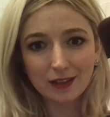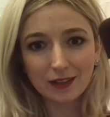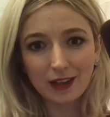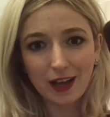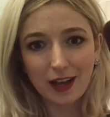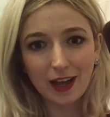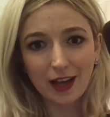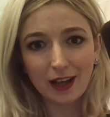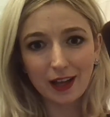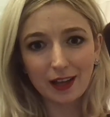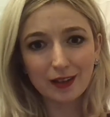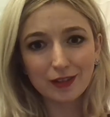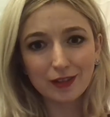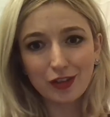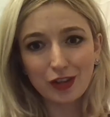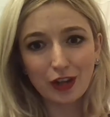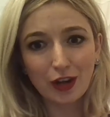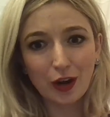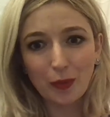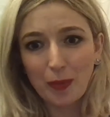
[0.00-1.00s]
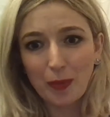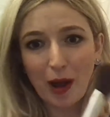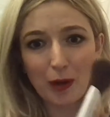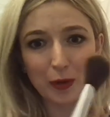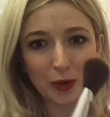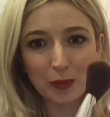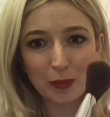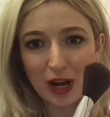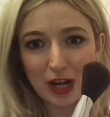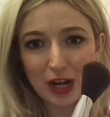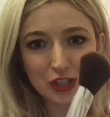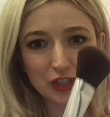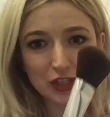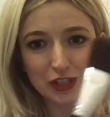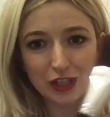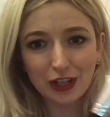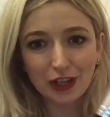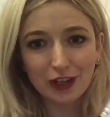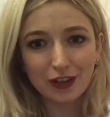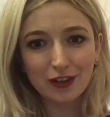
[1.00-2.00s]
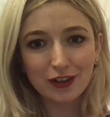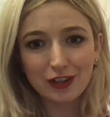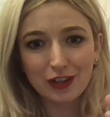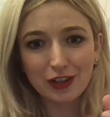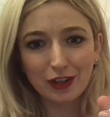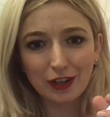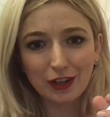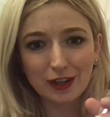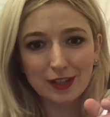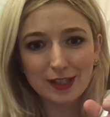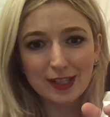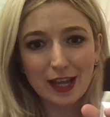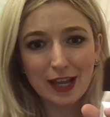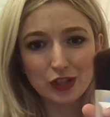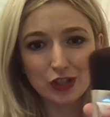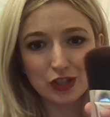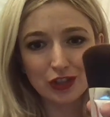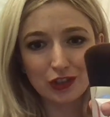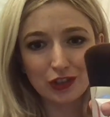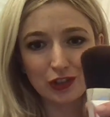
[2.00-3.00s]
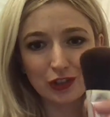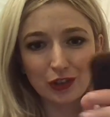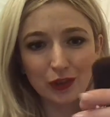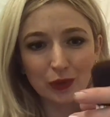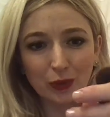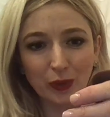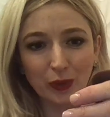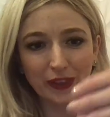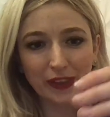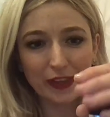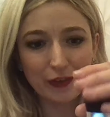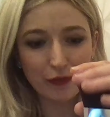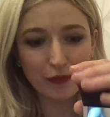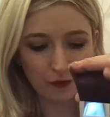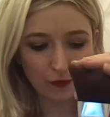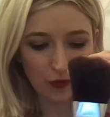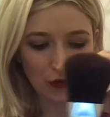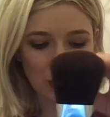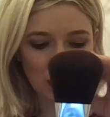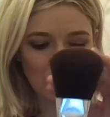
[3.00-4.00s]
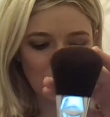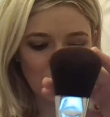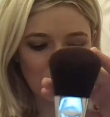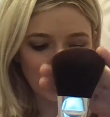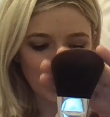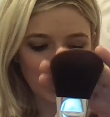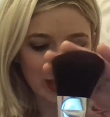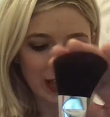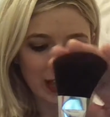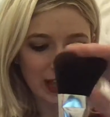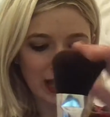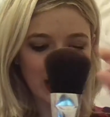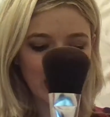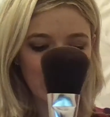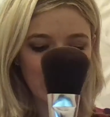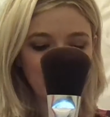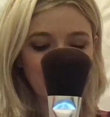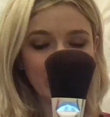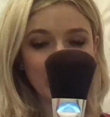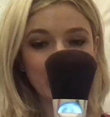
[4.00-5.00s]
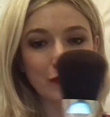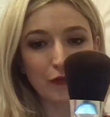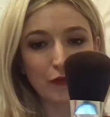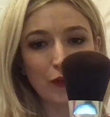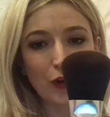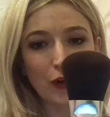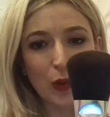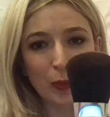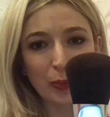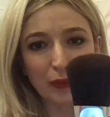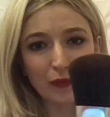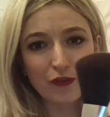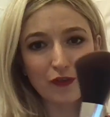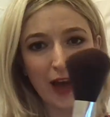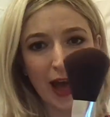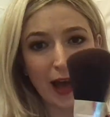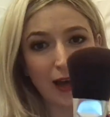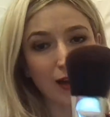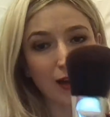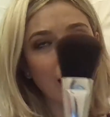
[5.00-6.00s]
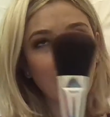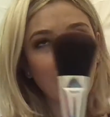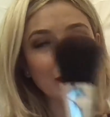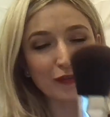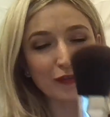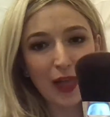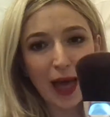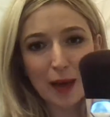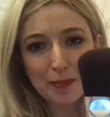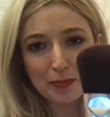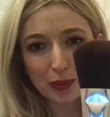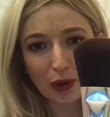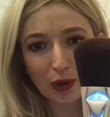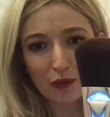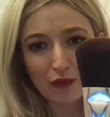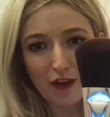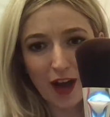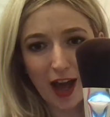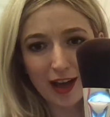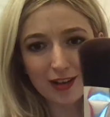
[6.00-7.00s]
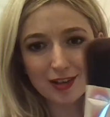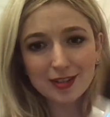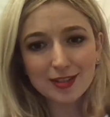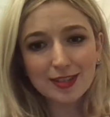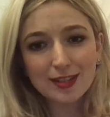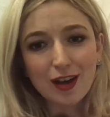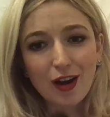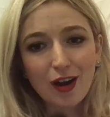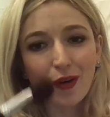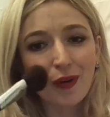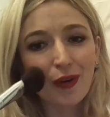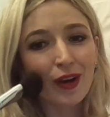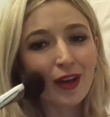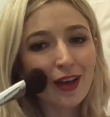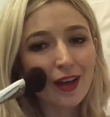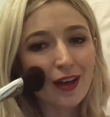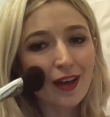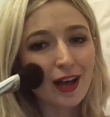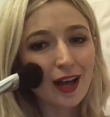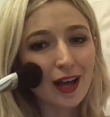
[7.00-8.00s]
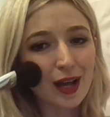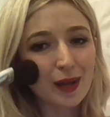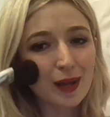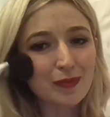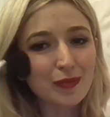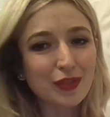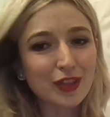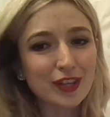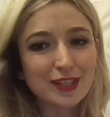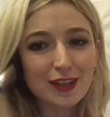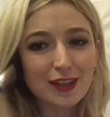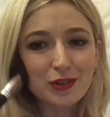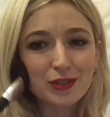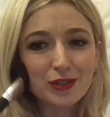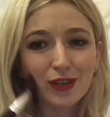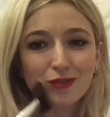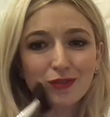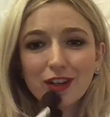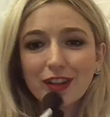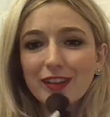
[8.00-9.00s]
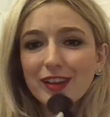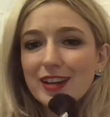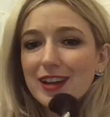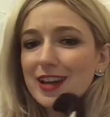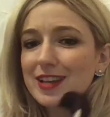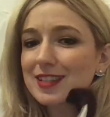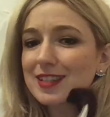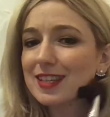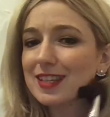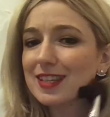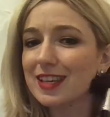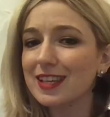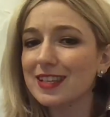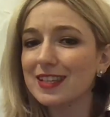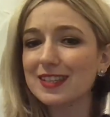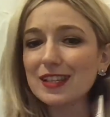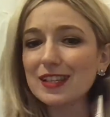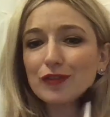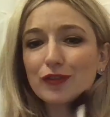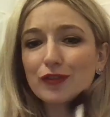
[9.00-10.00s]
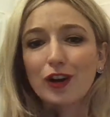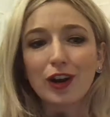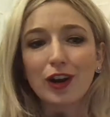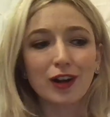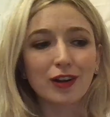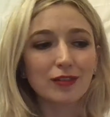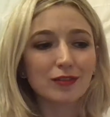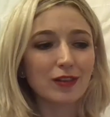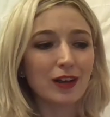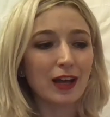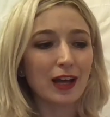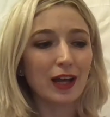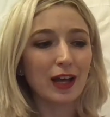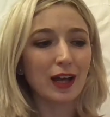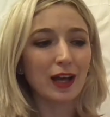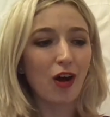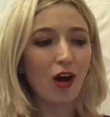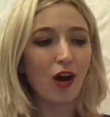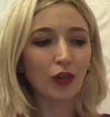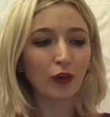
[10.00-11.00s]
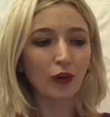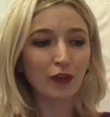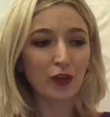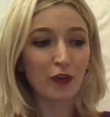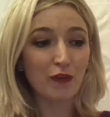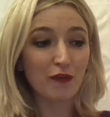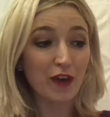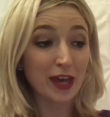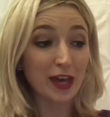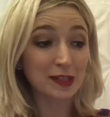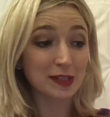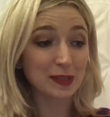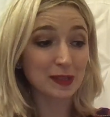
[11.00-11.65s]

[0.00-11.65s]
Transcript: uh, you know, powder brush, your, your essential, really full, uh, thick and full fat, uh, flat profile. So um, this goes on really nice and easy for uh, all over the face.